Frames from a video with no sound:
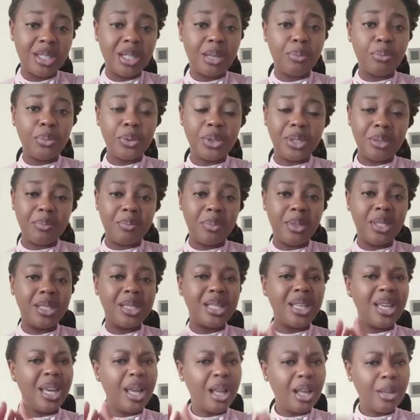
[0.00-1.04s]
and put in place,
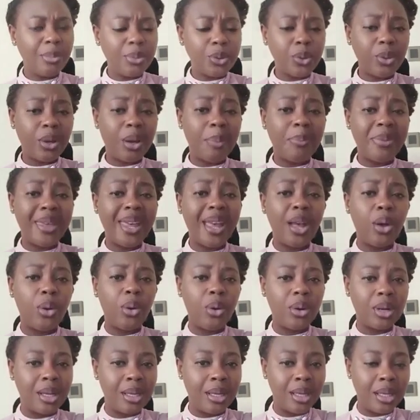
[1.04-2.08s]
it helps you appear
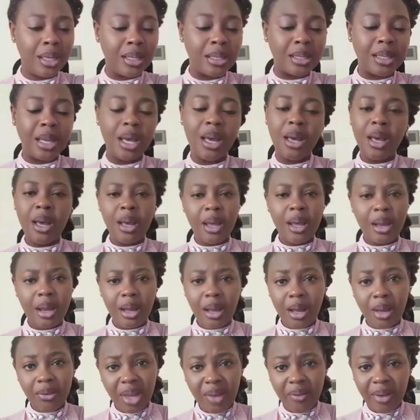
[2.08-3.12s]
organized. Now,
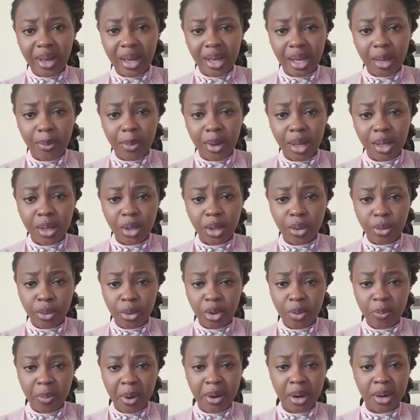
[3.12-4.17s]
have you ever heard about the
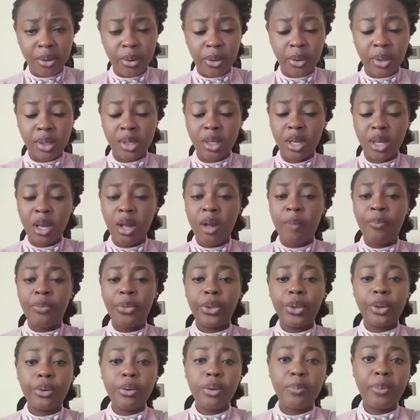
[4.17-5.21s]
growth paradox?
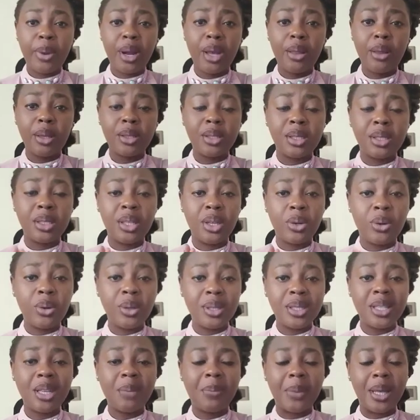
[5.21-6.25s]
The growth paradox is a
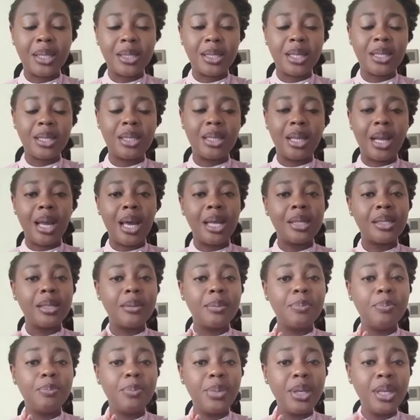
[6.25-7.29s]
concept that says that as
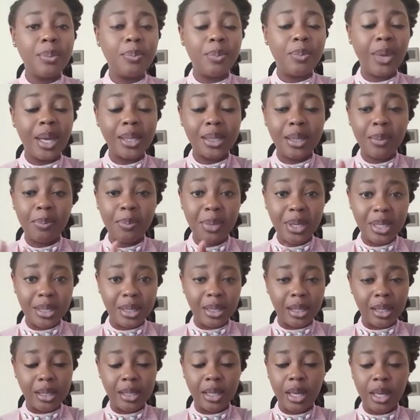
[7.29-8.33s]
a
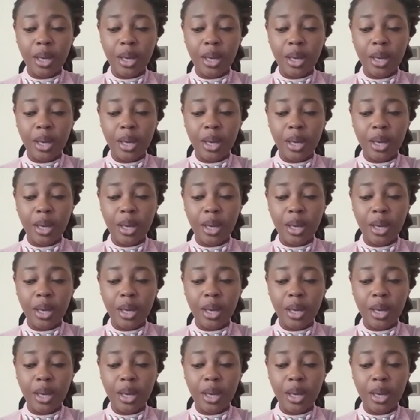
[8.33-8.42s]
business,